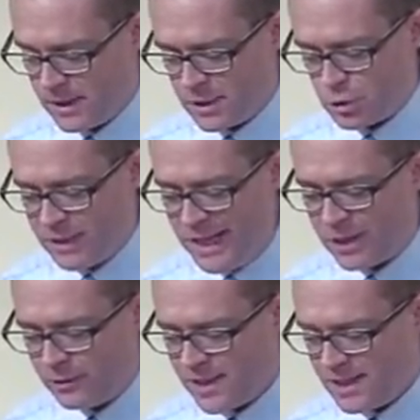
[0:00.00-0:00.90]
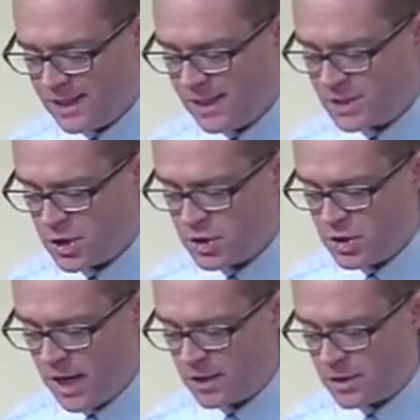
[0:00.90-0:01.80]
It's reiterated, he is a
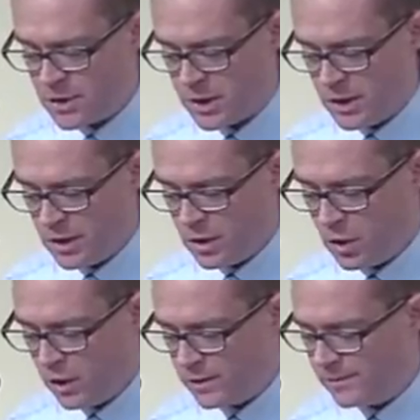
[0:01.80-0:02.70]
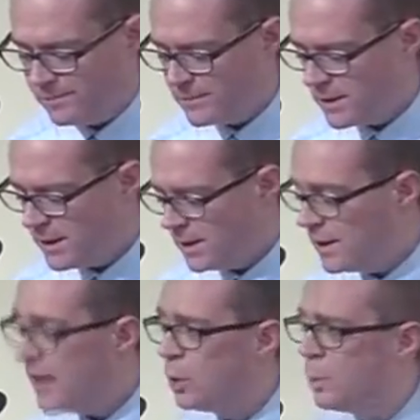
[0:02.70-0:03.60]
jealous God.
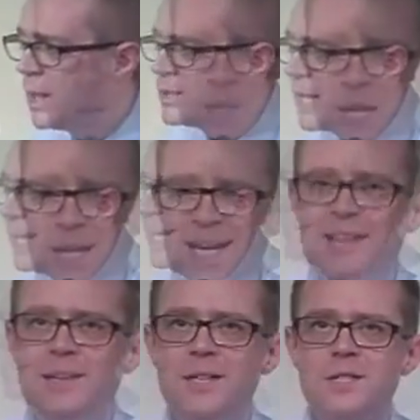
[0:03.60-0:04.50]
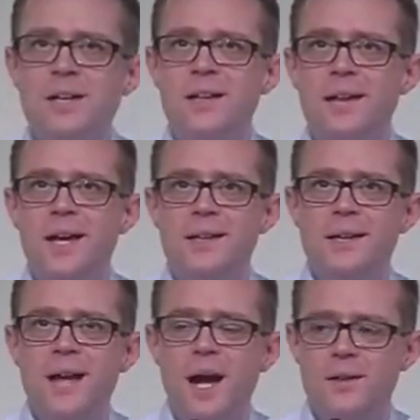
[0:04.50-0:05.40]
I don't know whether there's any atheists in, in
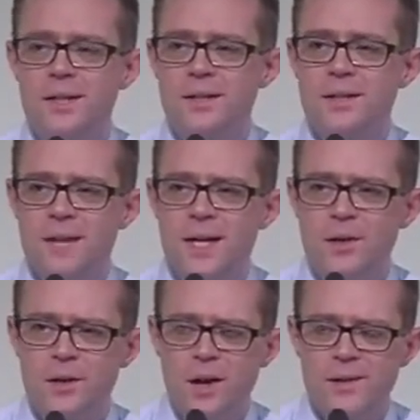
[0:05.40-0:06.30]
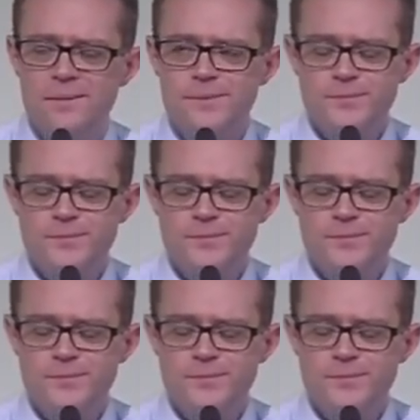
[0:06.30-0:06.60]
the gathering tonight or not,